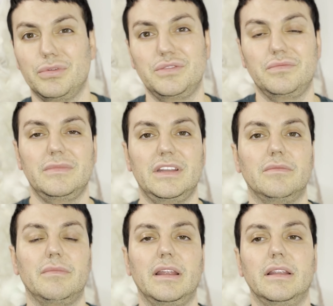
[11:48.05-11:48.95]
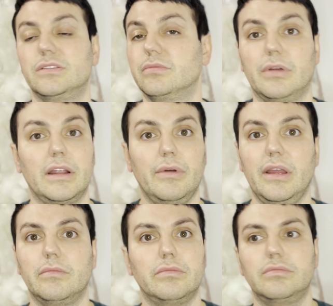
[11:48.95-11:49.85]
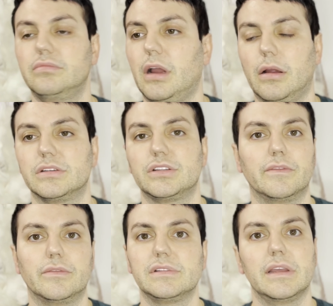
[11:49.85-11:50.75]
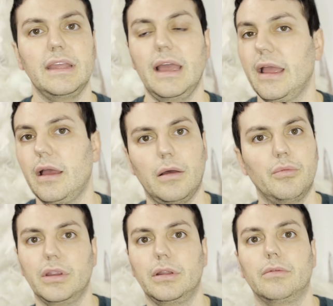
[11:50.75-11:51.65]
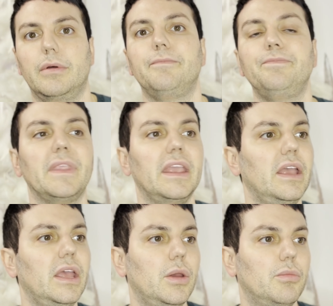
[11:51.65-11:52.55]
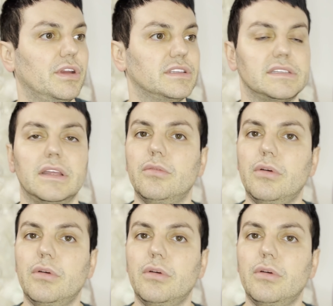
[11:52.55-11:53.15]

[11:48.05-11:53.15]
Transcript: Would you, you know, so right away, our server was like, yeah, yeah, I'll bring you another one. Brings us another